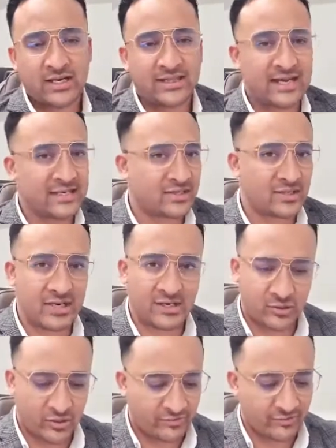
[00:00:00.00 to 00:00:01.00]
That's the
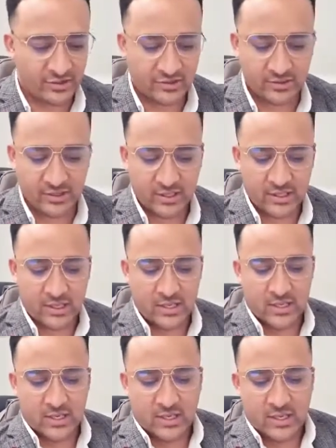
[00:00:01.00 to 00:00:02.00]
nature of this.
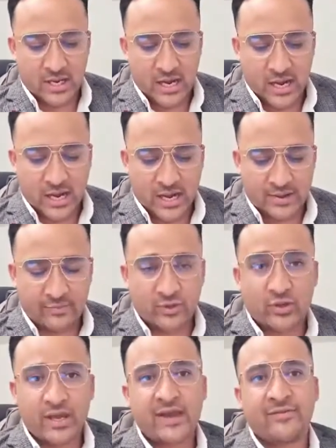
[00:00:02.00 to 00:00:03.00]

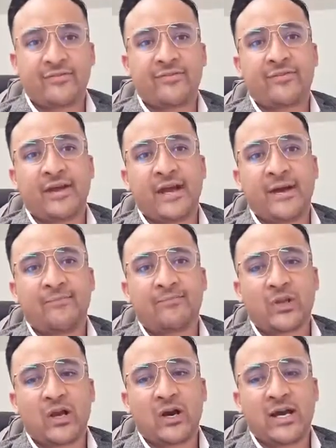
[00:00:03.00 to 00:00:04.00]
So hence,
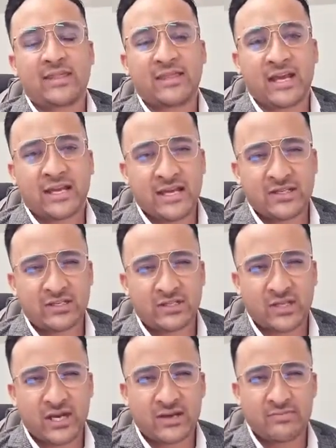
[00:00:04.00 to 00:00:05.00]
I
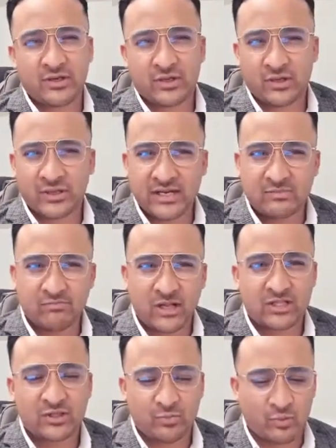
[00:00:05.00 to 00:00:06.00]
guess, that
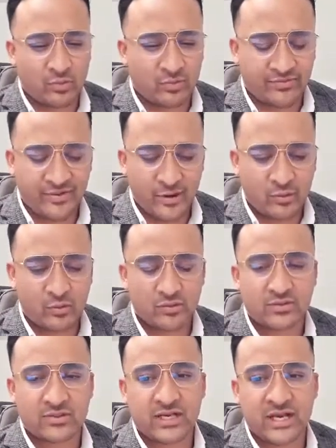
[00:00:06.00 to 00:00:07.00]
multiple phone
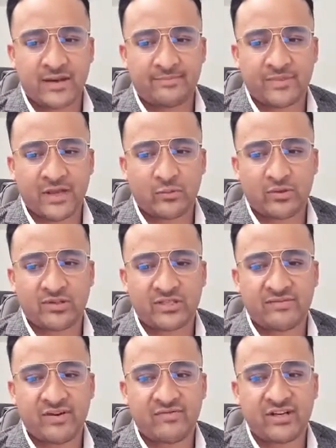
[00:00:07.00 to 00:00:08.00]
calls that we
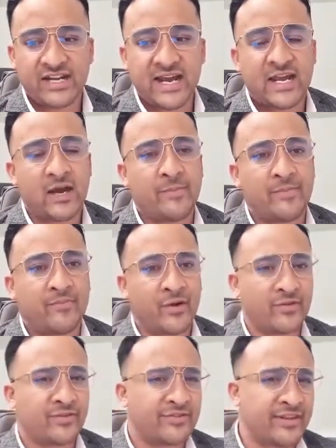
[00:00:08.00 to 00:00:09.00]
receive every day
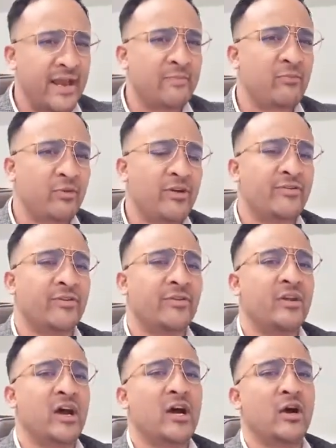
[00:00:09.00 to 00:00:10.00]
for the same
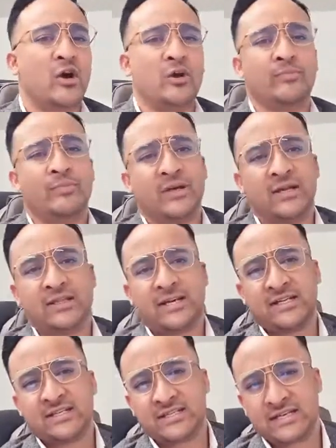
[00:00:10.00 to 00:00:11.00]
reason. I hope
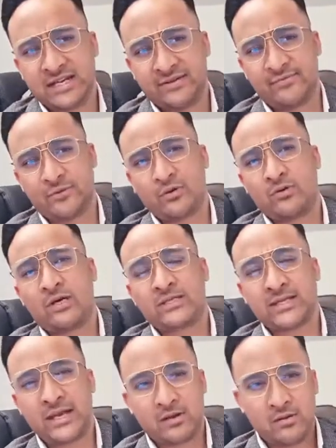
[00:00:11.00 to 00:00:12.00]
that is clear for you
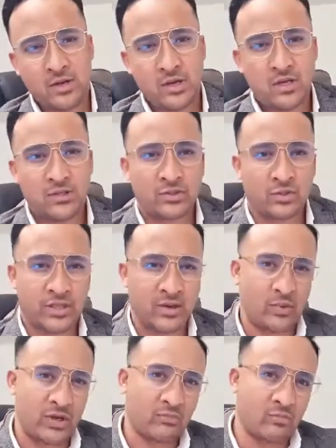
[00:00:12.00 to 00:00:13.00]
guys now, so
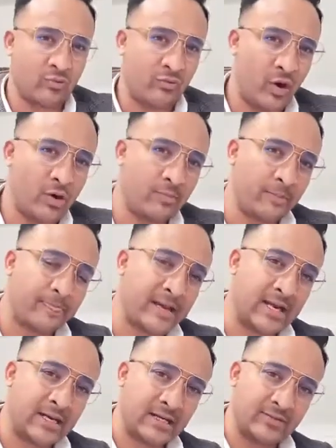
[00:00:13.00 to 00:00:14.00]
that we can move on
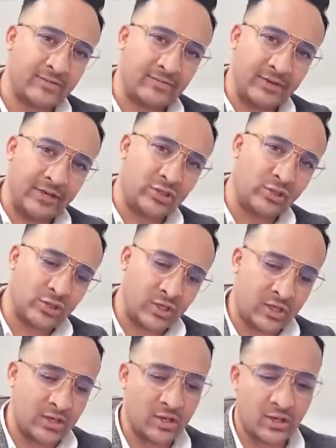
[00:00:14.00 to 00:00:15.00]
and finish
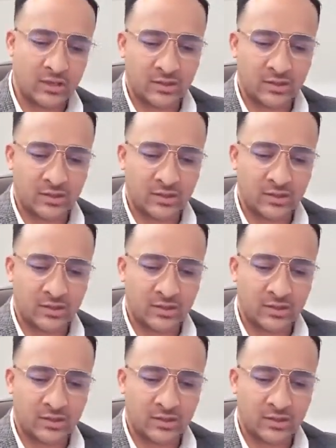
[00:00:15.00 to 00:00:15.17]
the